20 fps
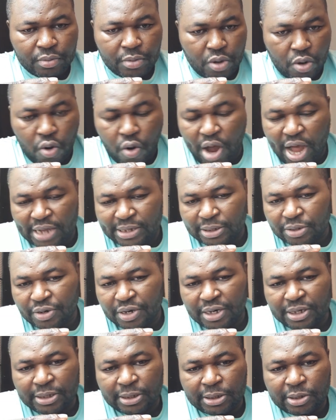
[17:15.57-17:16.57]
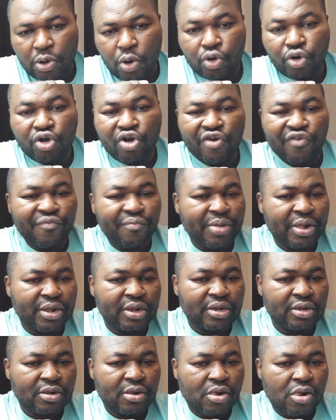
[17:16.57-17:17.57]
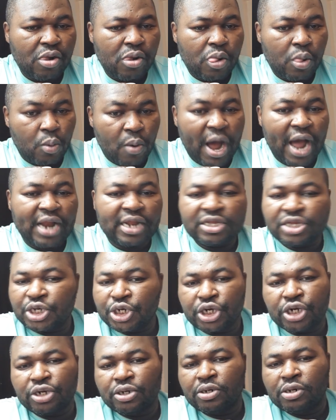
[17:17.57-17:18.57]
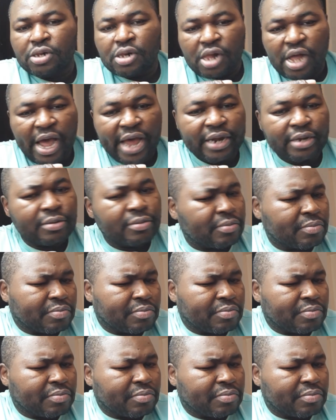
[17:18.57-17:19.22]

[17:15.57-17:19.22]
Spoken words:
or has created his own government while in jail? And